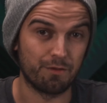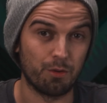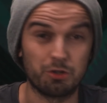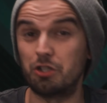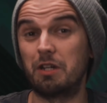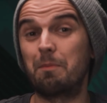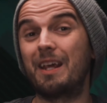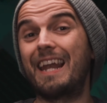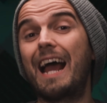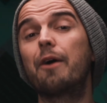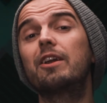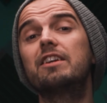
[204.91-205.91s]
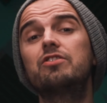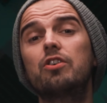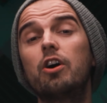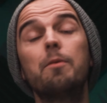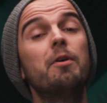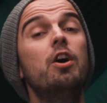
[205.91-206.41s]
for? Should it be an hourly
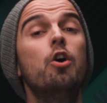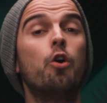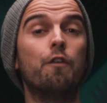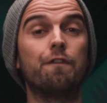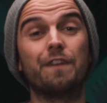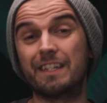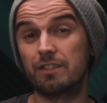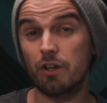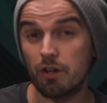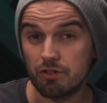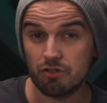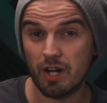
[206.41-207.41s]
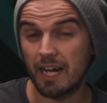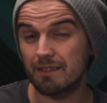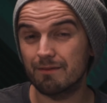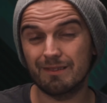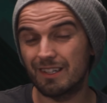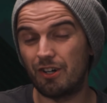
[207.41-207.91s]
job or fixed
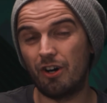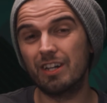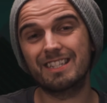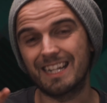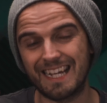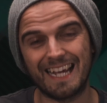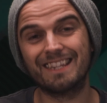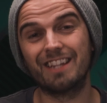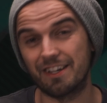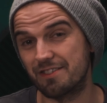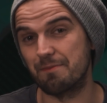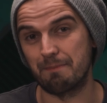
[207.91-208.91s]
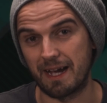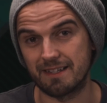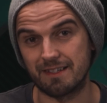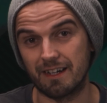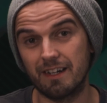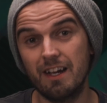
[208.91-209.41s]
contract? Honestly, it doesn't
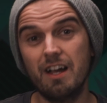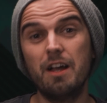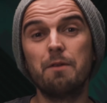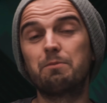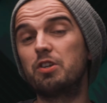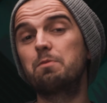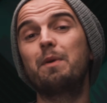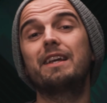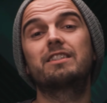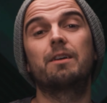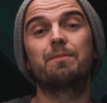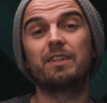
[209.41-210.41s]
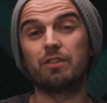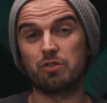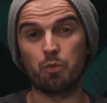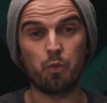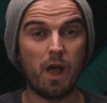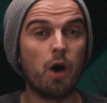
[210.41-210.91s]
matter. Just pick something
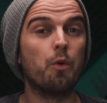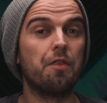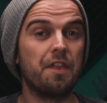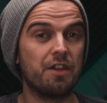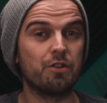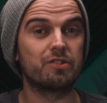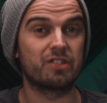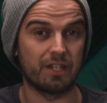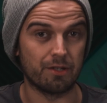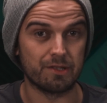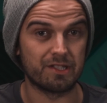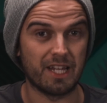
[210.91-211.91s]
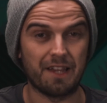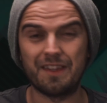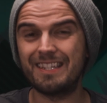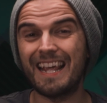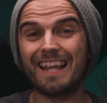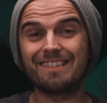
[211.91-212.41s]
that's well within your skill set.
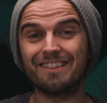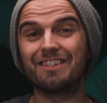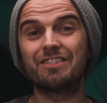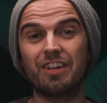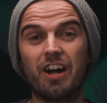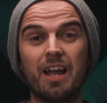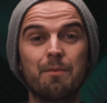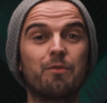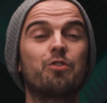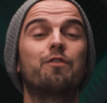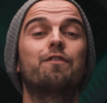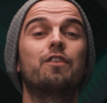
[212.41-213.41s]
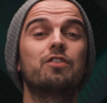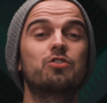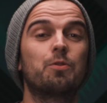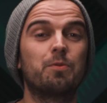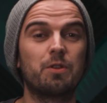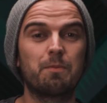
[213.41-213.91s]
This isn't the time when your first
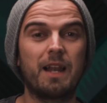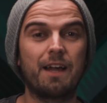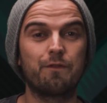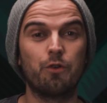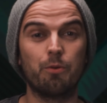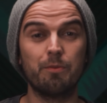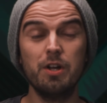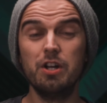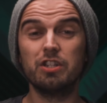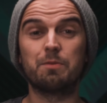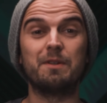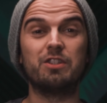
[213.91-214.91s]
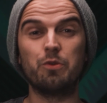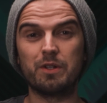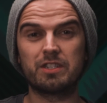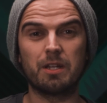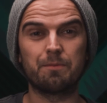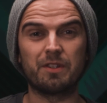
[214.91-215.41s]
job on the platform to be
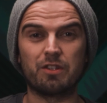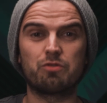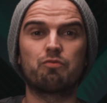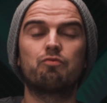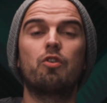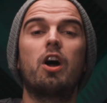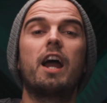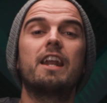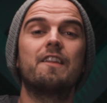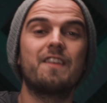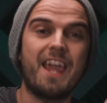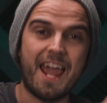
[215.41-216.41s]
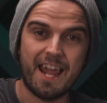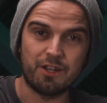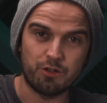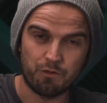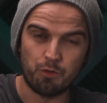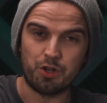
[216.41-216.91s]
doing something that's right at the
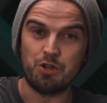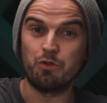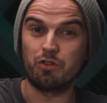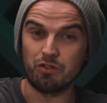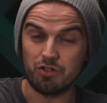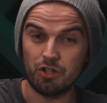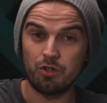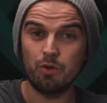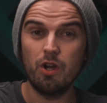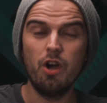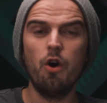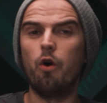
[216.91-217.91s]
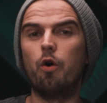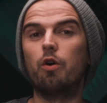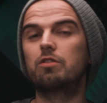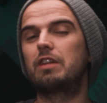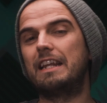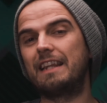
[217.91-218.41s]
edge of what you can do,
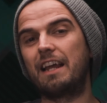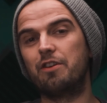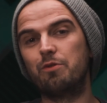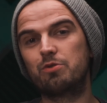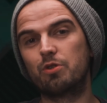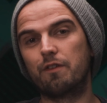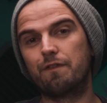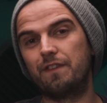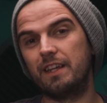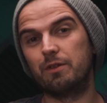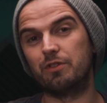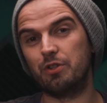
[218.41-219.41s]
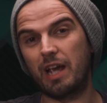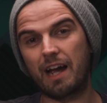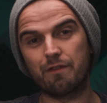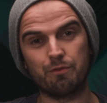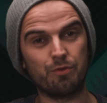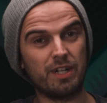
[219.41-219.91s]
or in that new sort of field that you
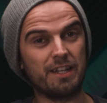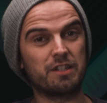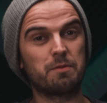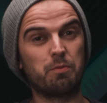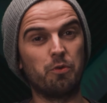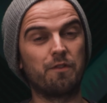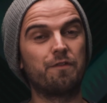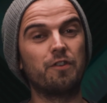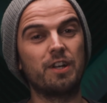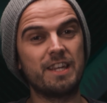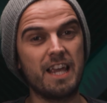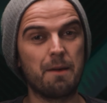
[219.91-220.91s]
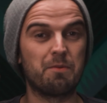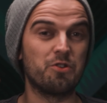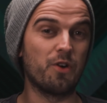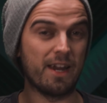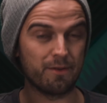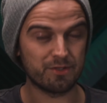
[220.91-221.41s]
haven't really explored fully yet, but
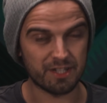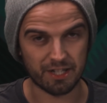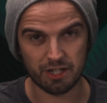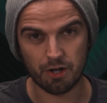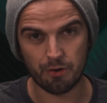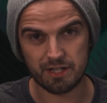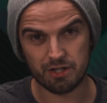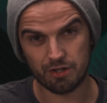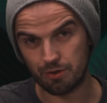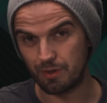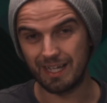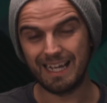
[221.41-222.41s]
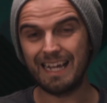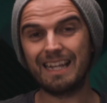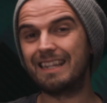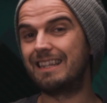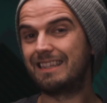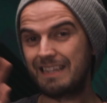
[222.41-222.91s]
you're interested in going to.
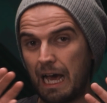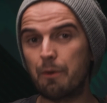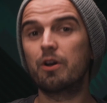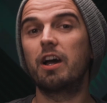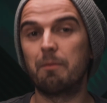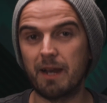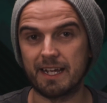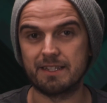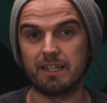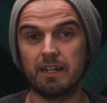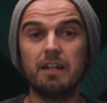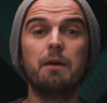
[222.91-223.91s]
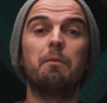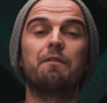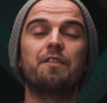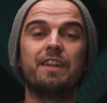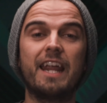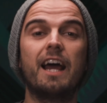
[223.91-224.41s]
That will come later, but
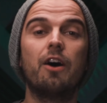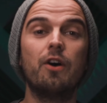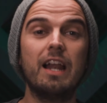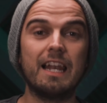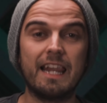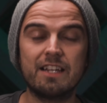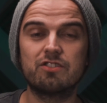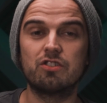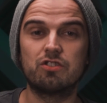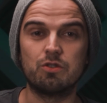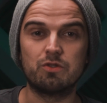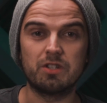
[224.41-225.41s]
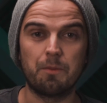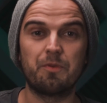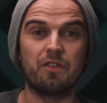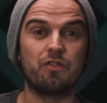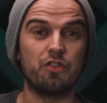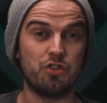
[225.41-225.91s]
for now, let's just do
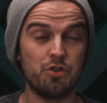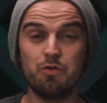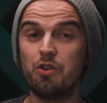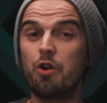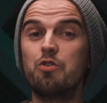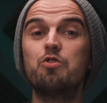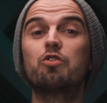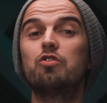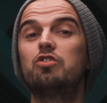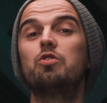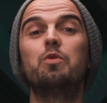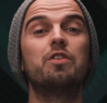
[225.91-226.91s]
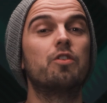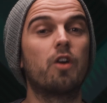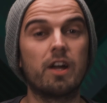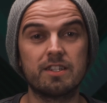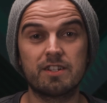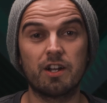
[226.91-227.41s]
something that you know you could do with your
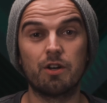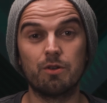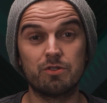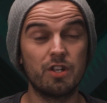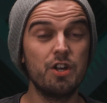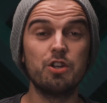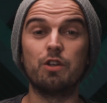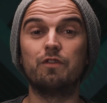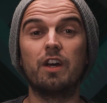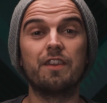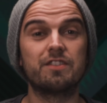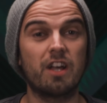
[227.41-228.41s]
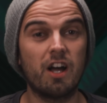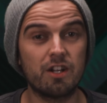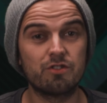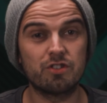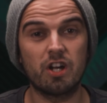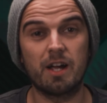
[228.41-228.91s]
eyes closed. You've done this
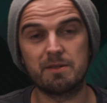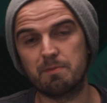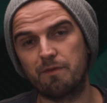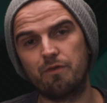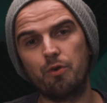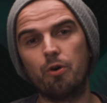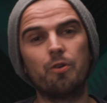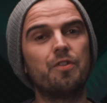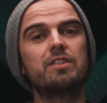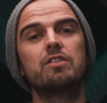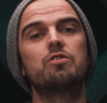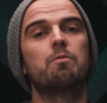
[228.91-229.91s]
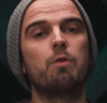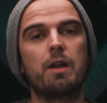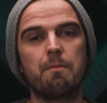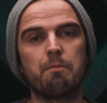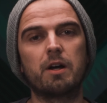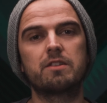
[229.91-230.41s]
100 times before. This is your bread
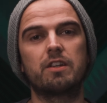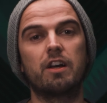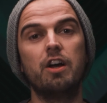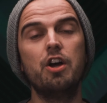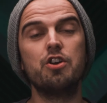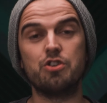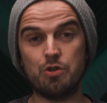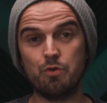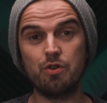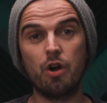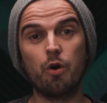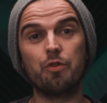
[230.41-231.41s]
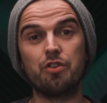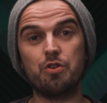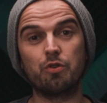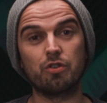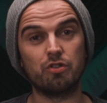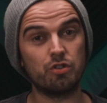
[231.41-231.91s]
and butter. You know that
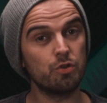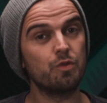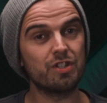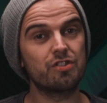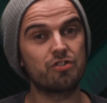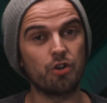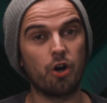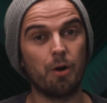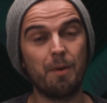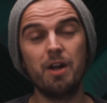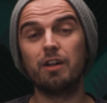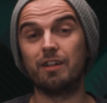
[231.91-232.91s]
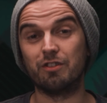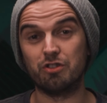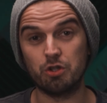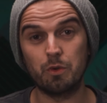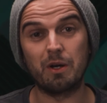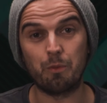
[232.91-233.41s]
you can do this job and
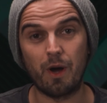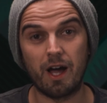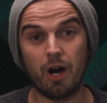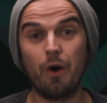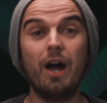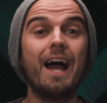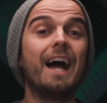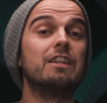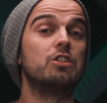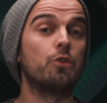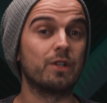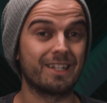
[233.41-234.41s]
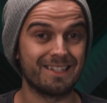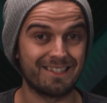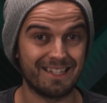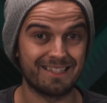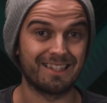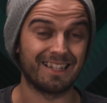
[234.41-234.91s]
do it well and do it
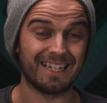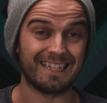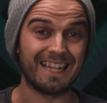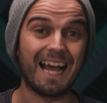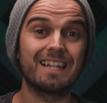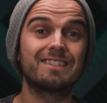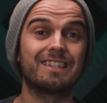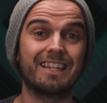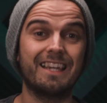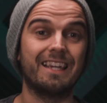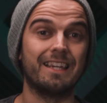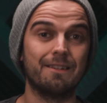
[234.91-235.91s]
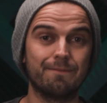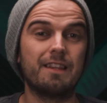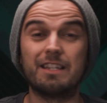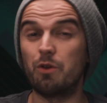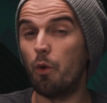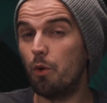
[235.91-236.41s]
consistently. That's the key.
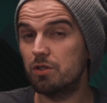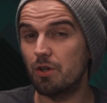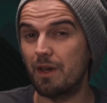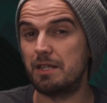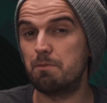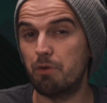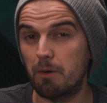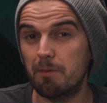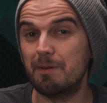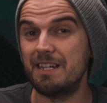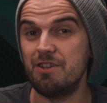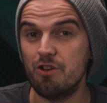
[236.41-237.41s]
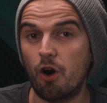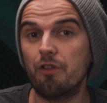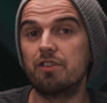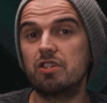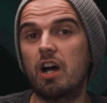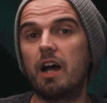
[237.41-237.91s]
This also is probably
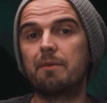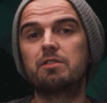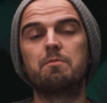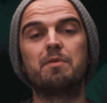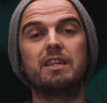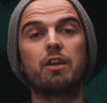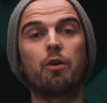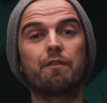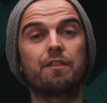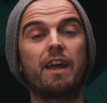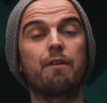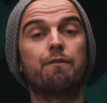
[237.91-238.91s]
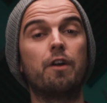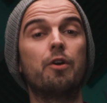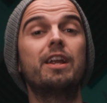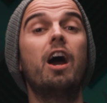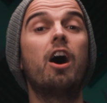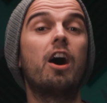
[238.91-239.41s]
not the time to be going for that
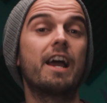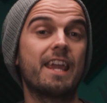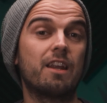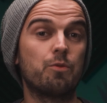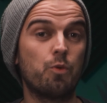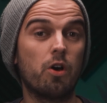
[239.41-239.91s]
very high-end